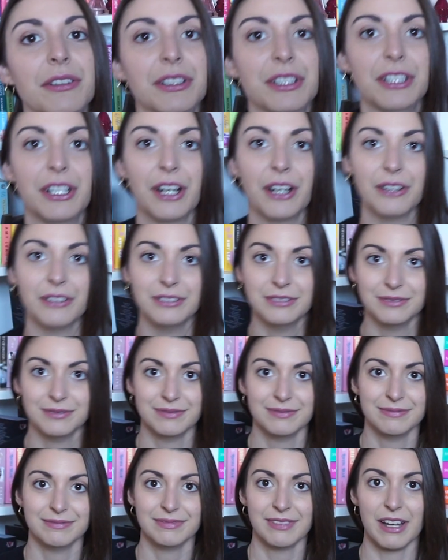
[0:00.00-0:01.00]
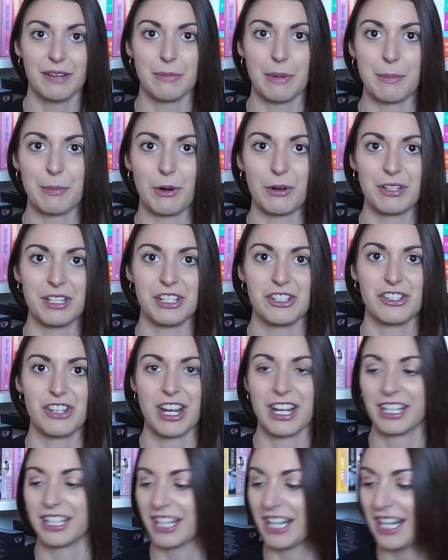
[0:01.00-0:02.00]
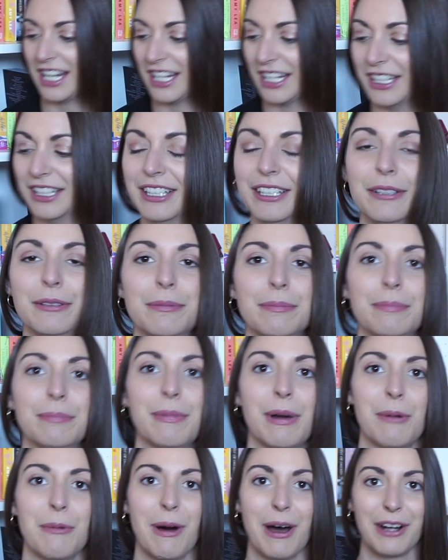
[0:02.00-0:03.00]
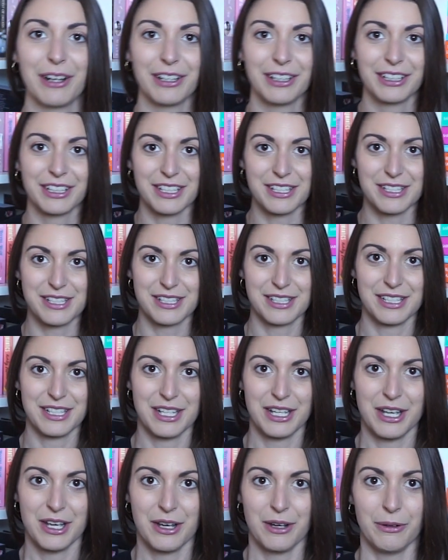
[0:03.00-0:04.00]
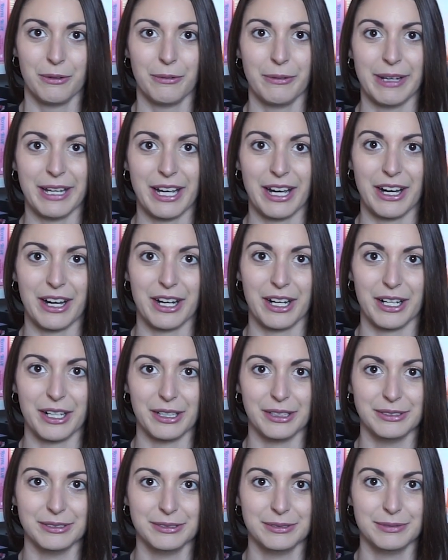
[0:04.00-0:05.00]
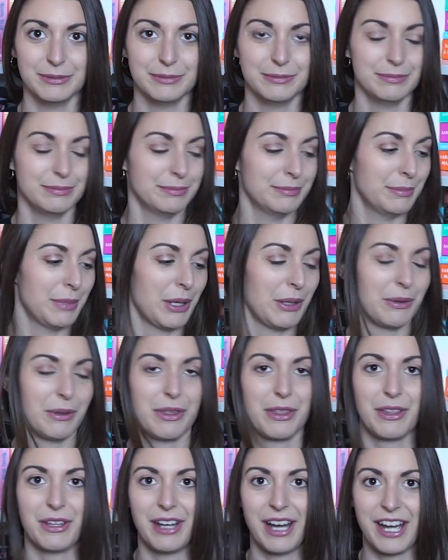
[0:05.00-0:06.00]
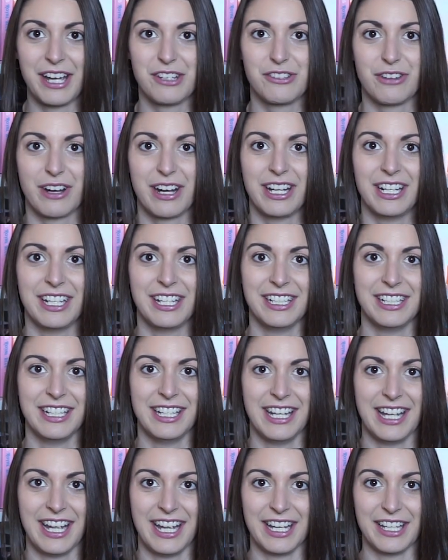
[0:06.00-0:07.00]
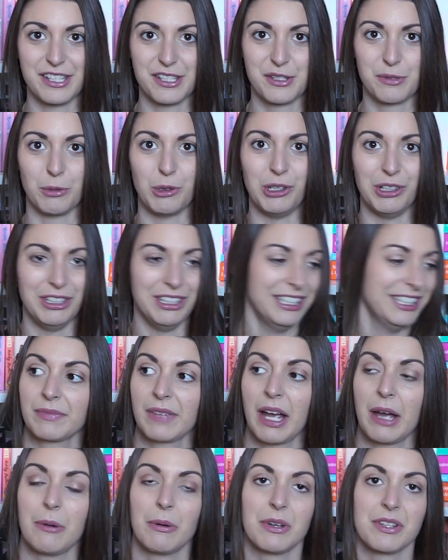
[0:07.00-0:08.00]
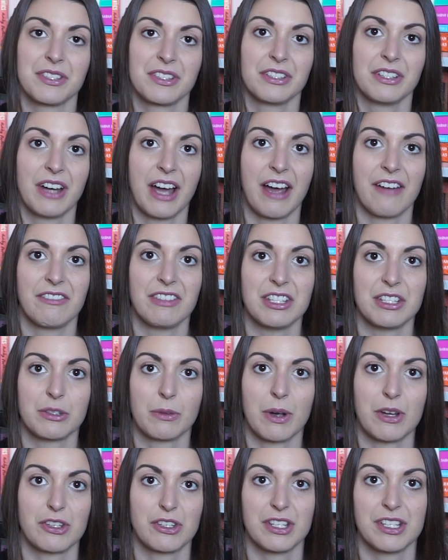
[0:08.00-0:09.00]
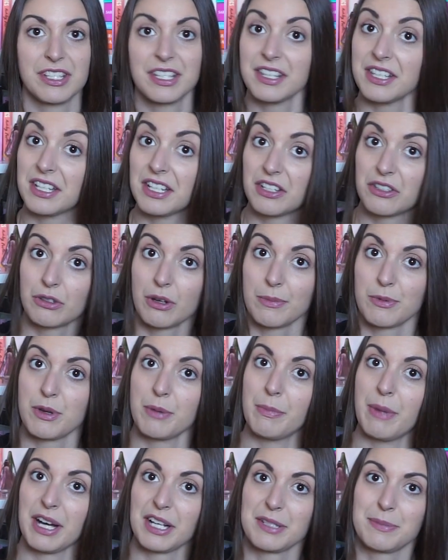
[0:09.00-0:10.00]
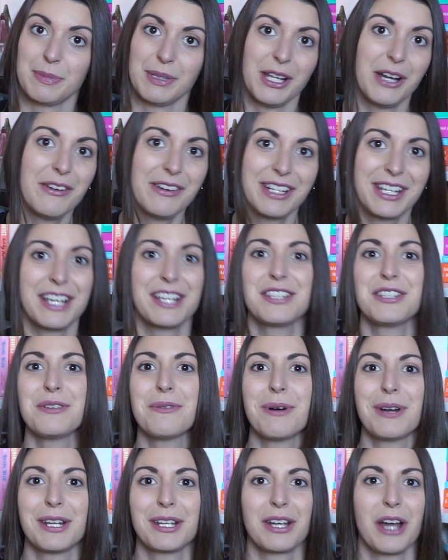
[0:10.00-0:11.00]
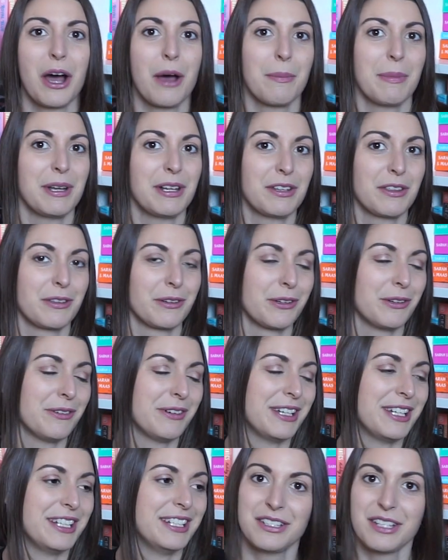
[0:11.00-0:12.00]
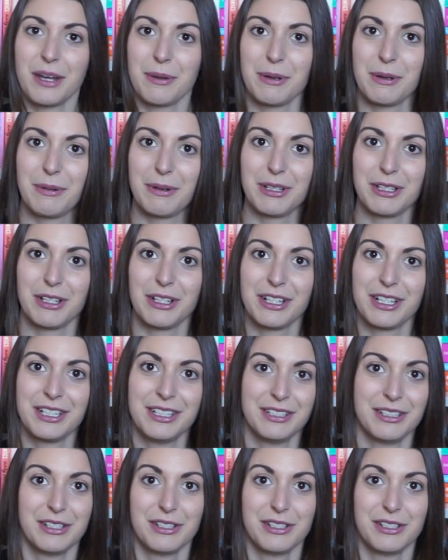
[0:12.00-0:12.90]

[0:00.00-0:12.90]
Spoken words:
you know, have my protein shake and my water because we are both hydrated and swole. I will also have these questions in the description box below in case you want to comment through and tell me what your